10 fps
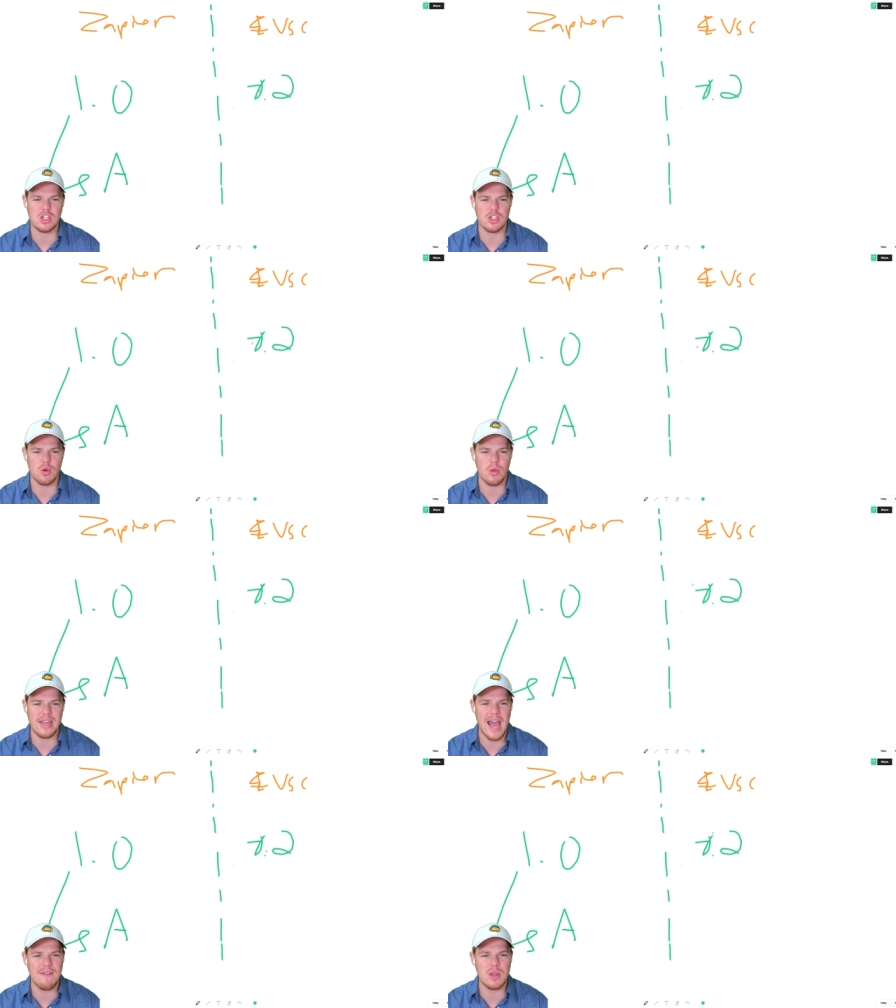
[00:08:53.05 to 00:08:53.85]
So like
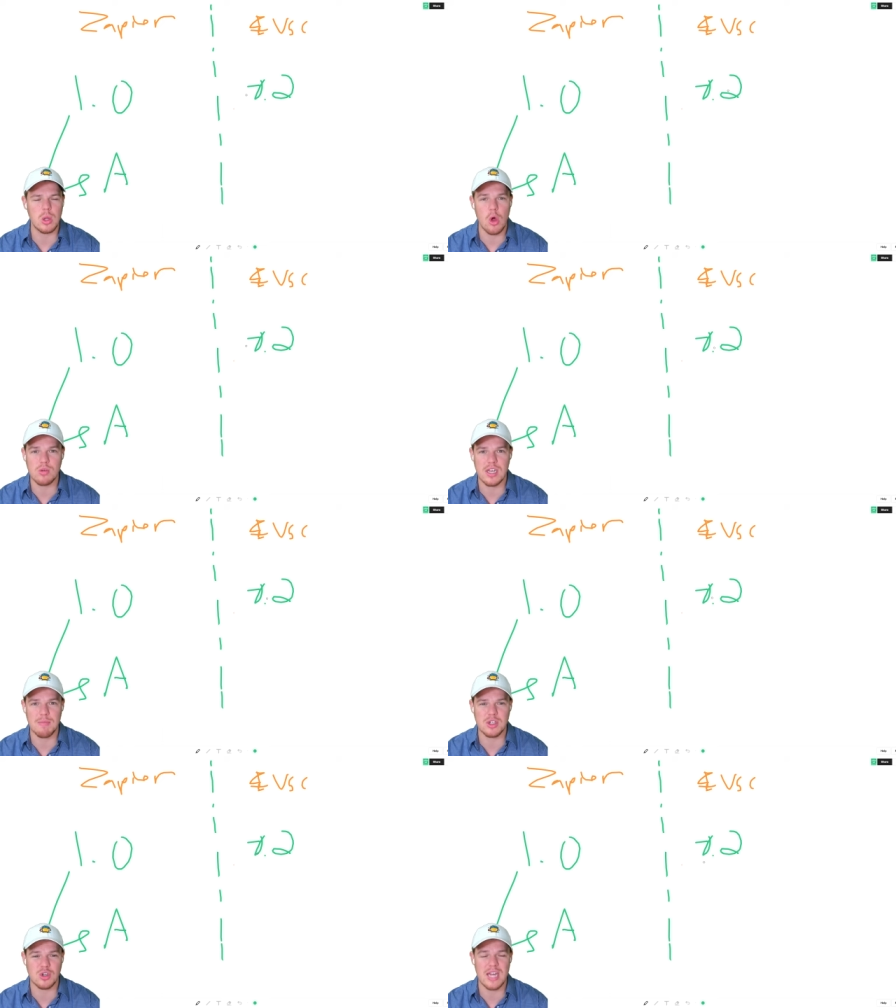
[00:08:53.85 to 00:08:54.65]
having low
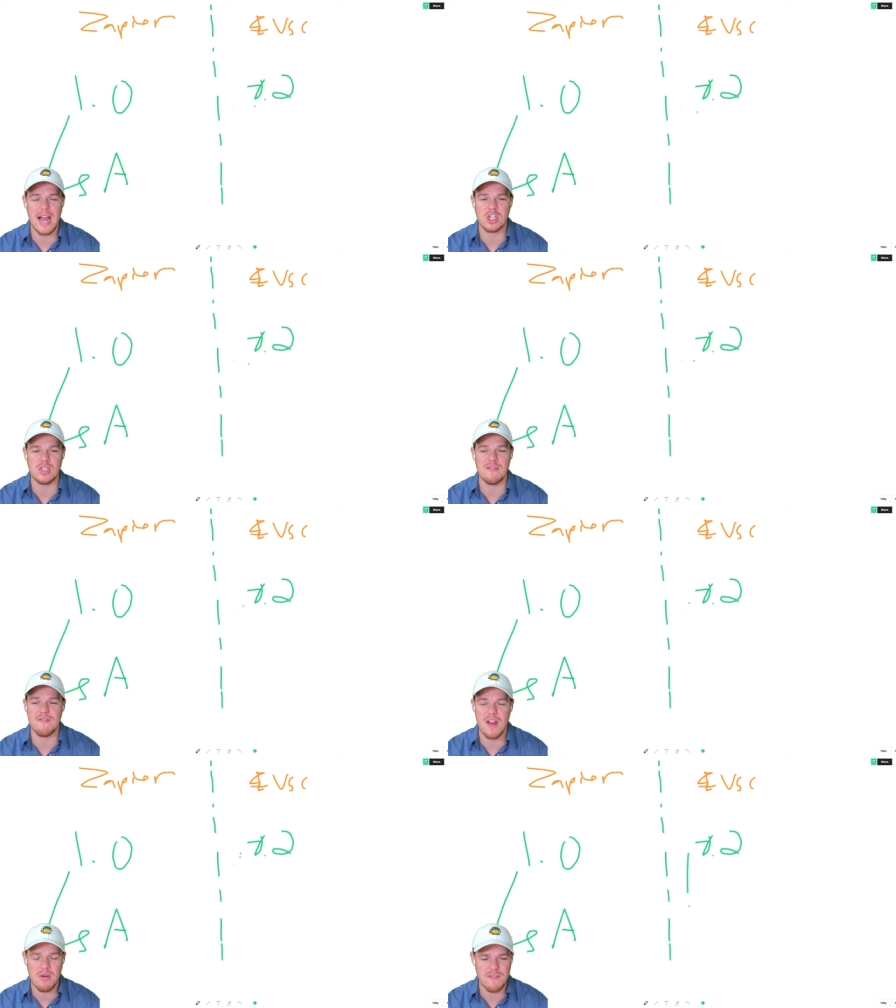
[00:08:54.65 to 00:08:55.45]
temperature is actually
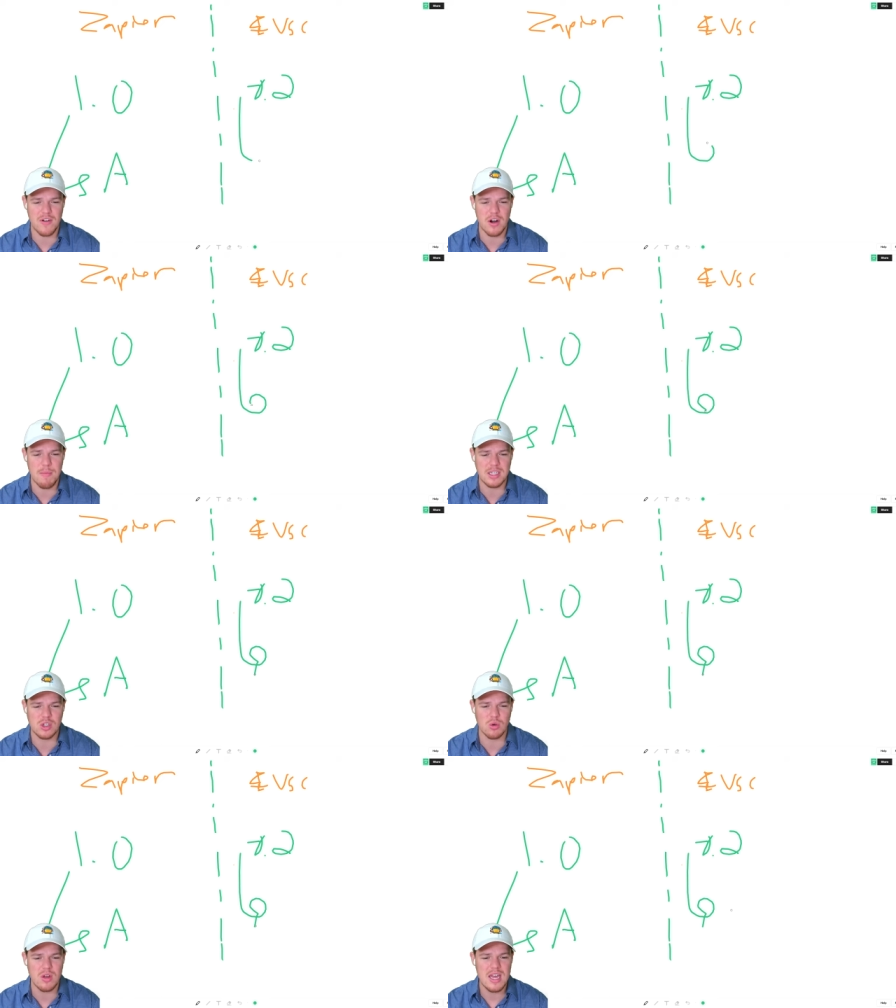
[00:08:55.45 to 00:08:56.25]
very
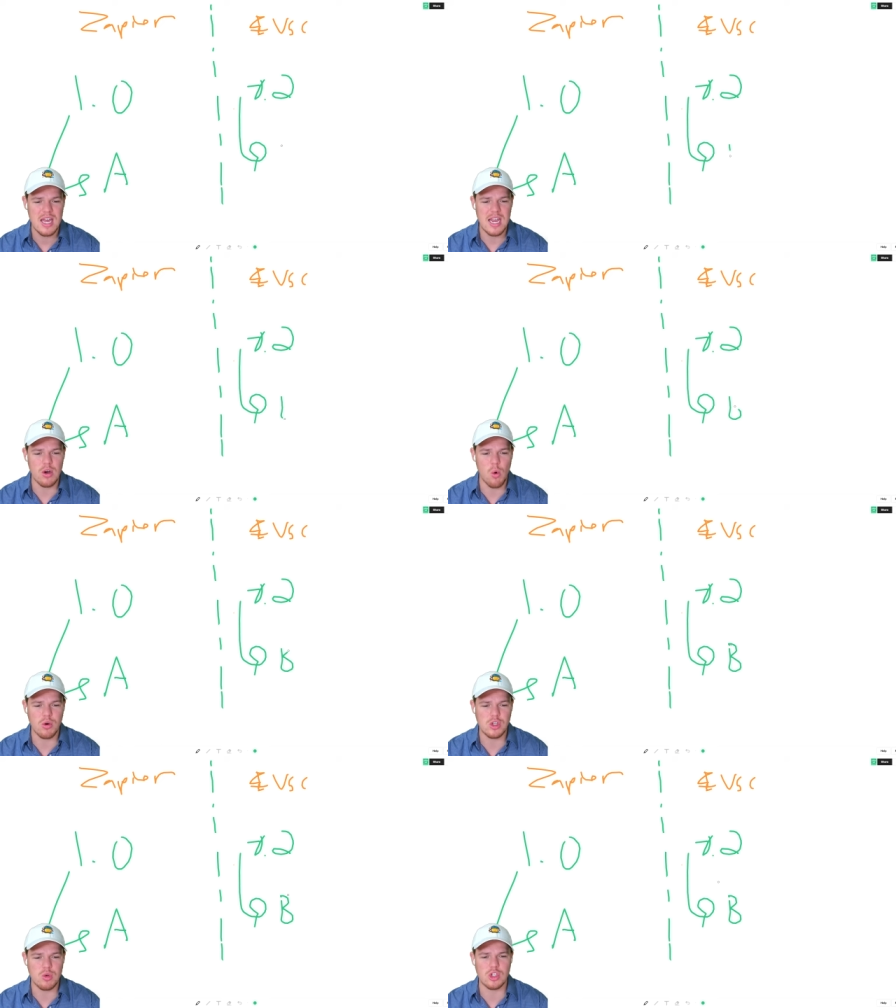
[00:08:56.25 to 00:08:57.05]
fundamental in order
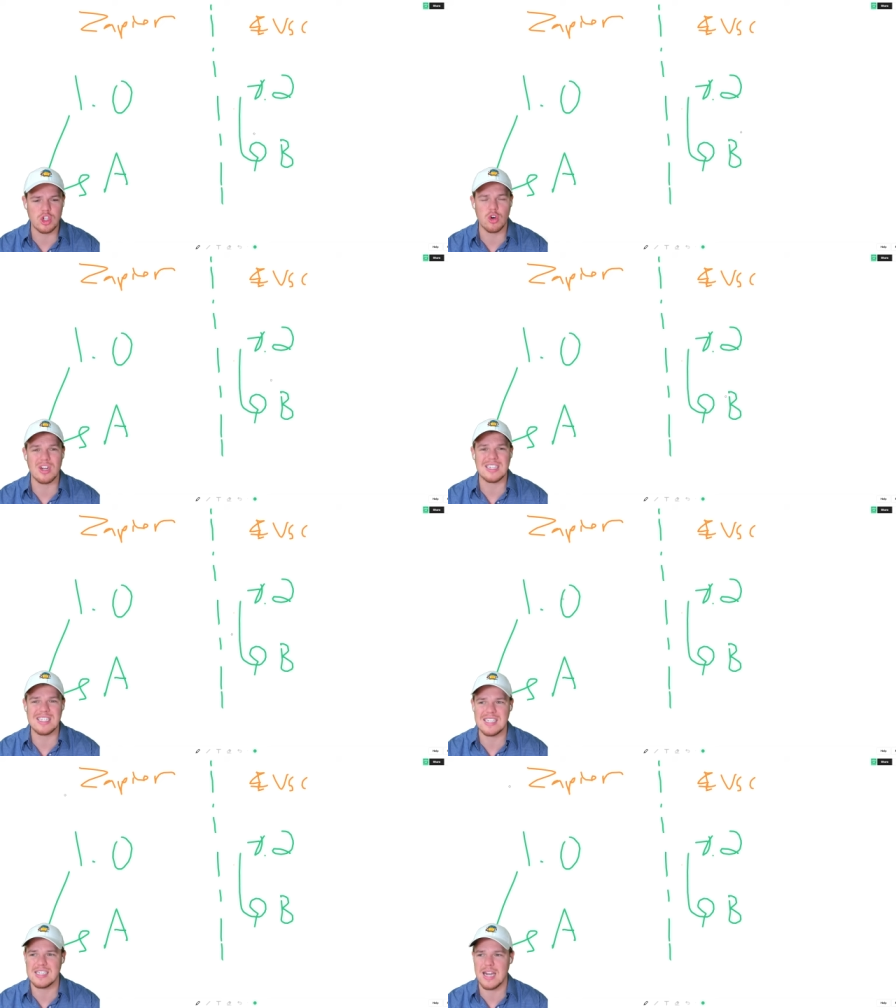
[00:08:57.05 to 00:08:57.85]
to ensure
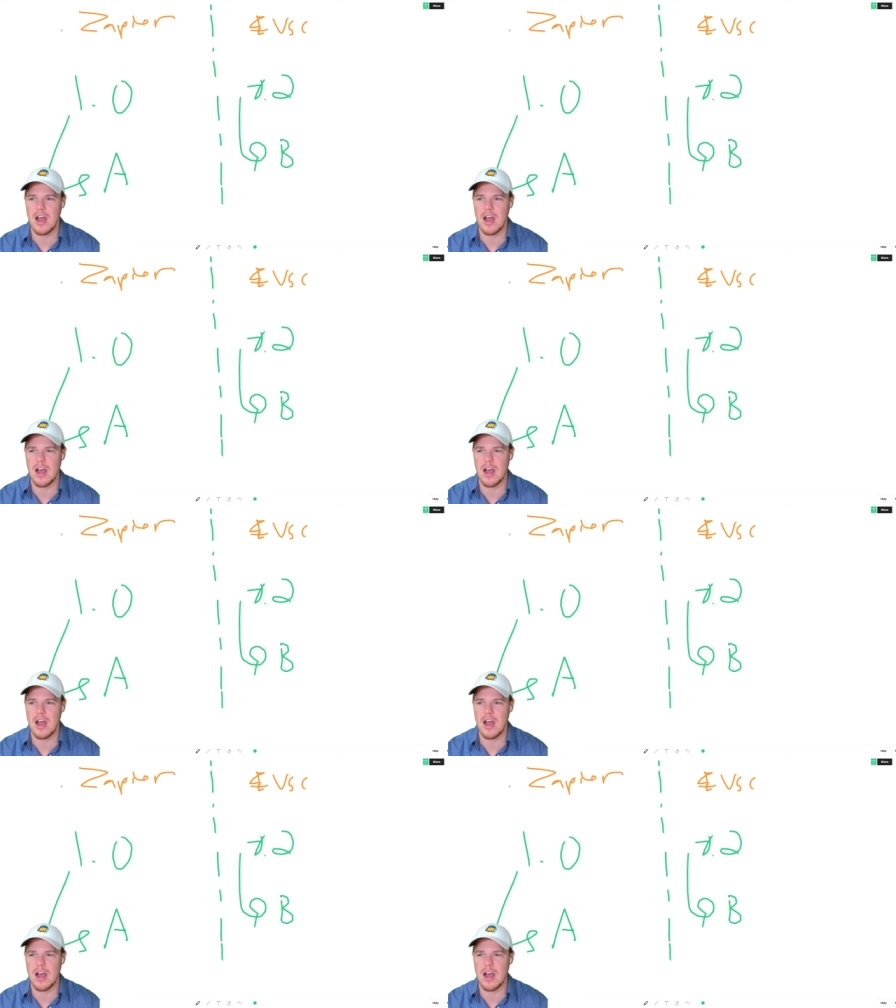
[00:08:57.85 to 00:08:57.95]
consistent